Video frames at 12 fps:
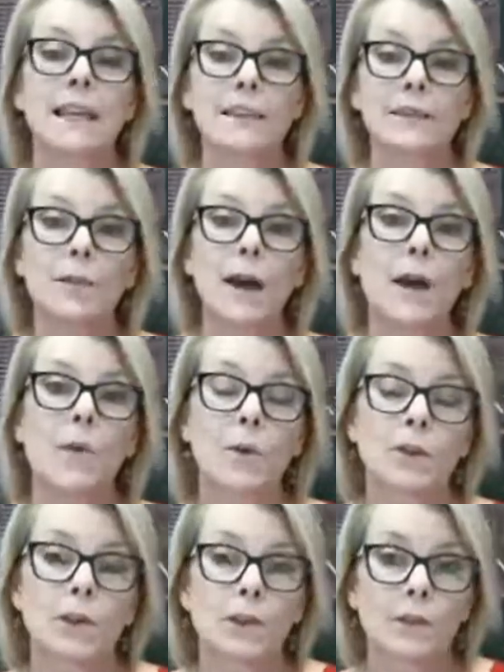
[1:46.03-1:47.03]
If you are
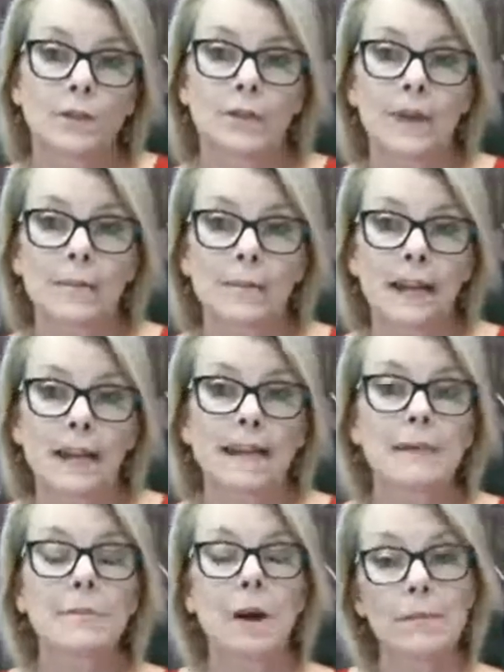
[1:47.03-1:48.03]
watching on the replay,
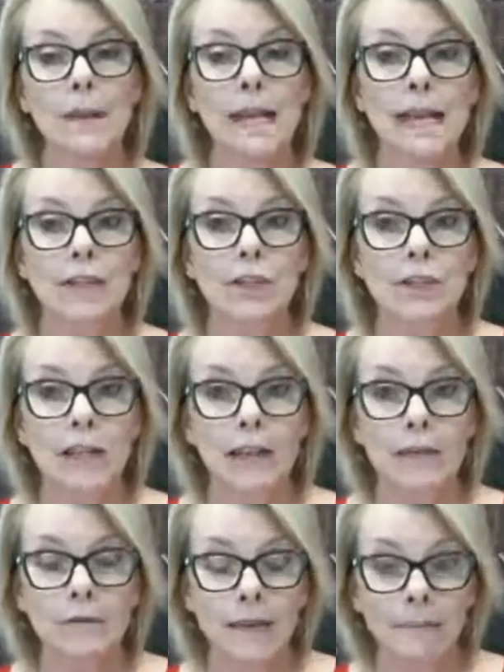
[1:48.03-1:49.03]
then pop in
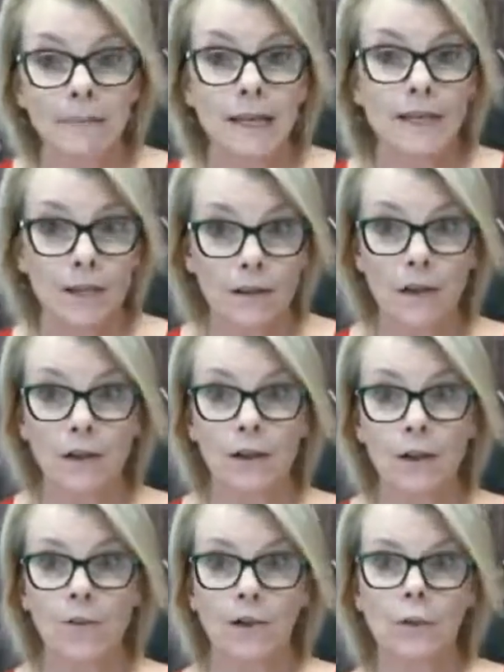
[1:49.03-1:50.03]
hashtag replay so that I
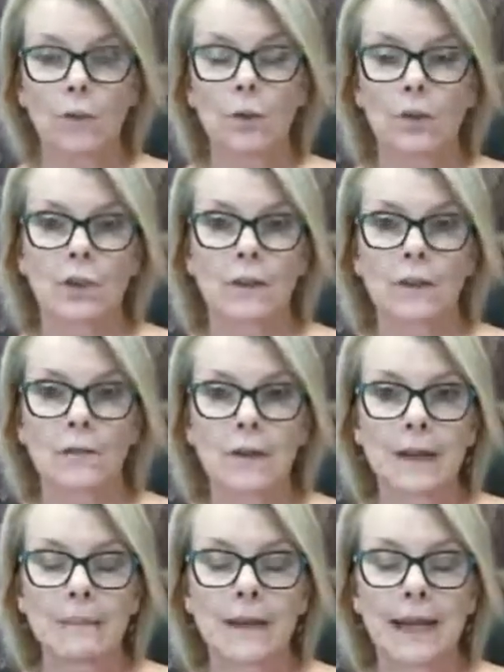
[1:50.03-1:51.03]
know that you're watching on the
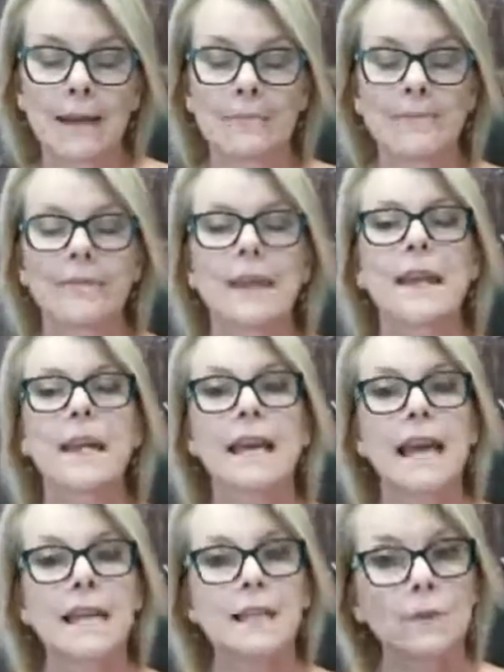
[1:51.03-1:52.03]
replay.
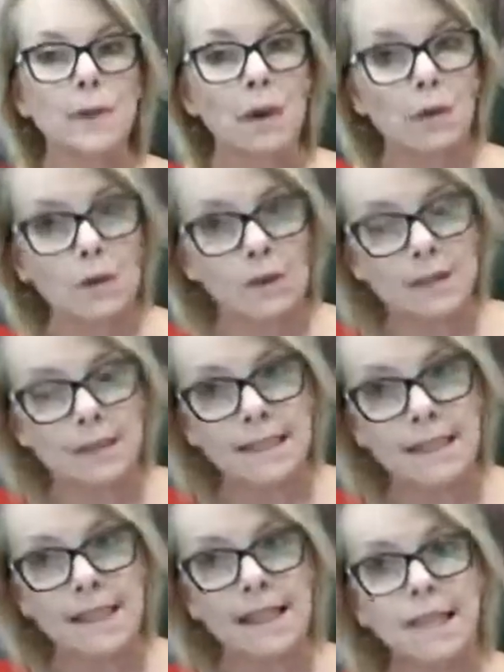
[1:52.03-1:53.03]
As we go along
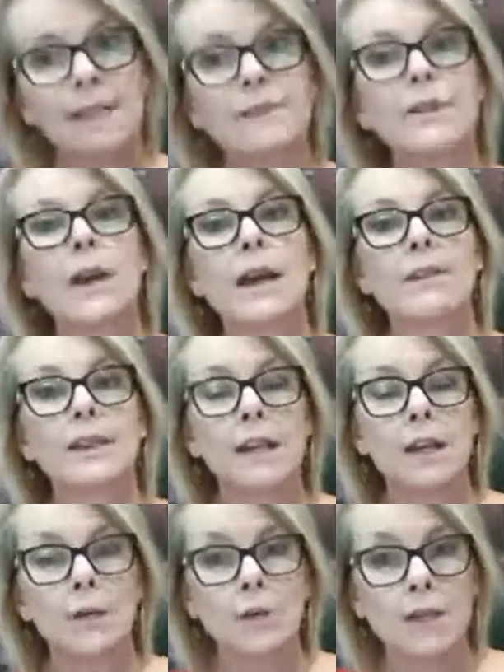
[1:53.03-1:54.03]
today, if you have
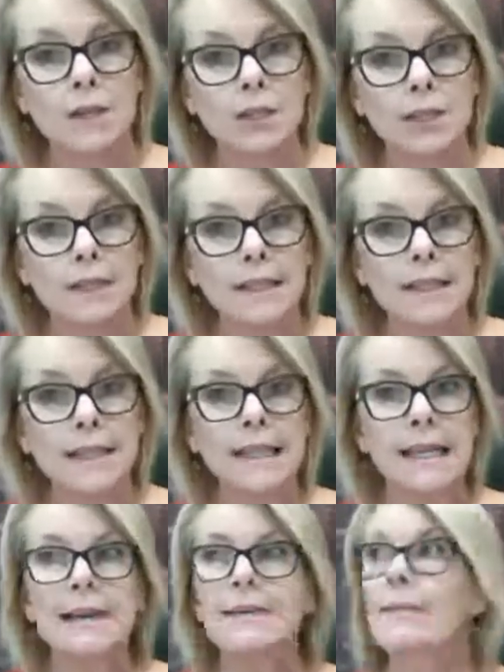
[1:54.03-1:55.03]
any questions,